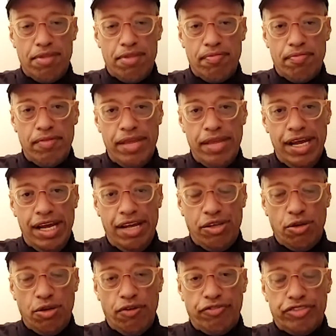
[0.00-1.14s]
But the
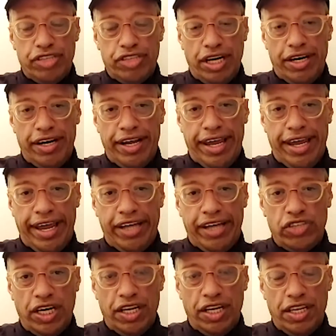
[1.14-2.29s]
point is, you can never
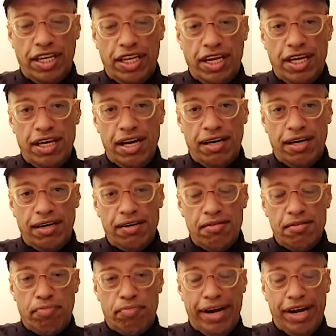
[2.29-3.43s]
measure it if
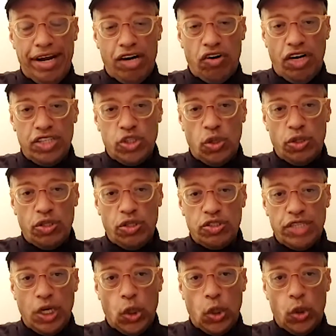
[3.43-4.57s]
the
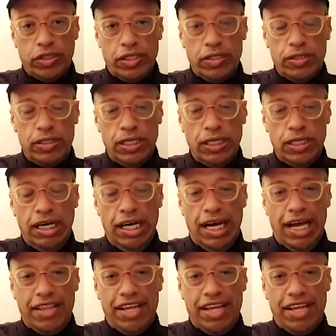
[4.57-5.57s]
management or the board